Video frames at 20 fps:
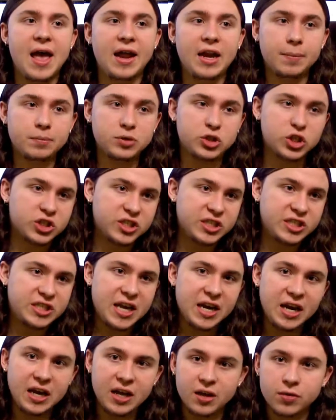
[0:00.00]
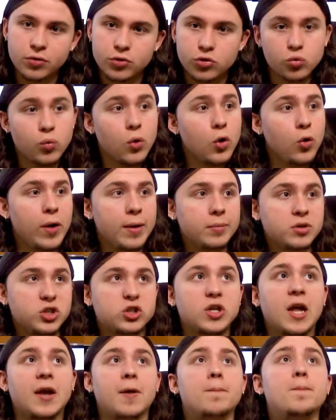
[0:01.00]
and it just sending through him
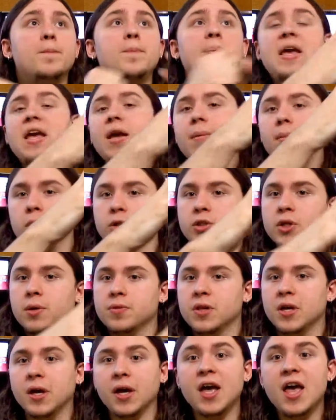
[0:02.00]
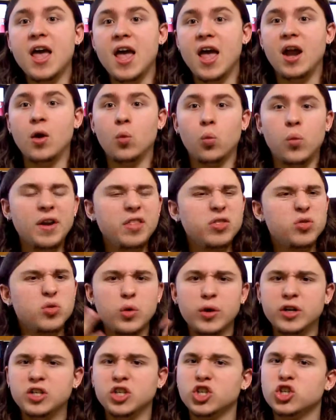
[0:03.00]
just like a beam or something, and it went
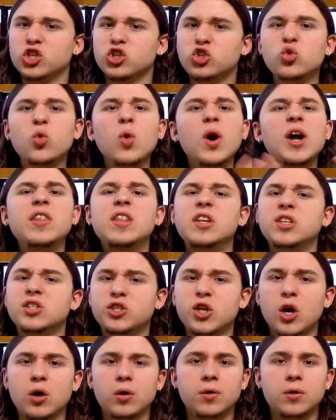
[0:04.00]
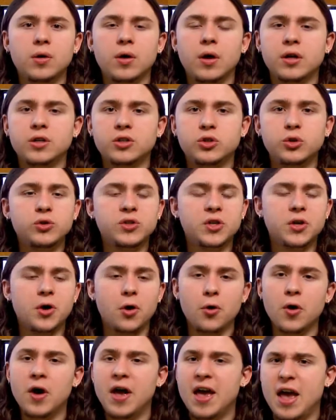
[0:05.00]
through it, destroyed this uh,
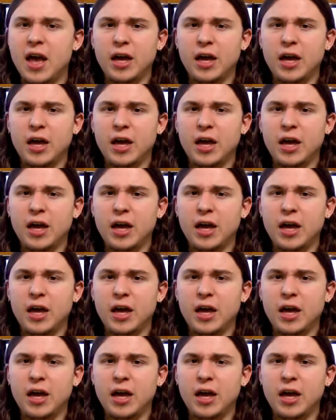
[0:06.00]
Susanoo,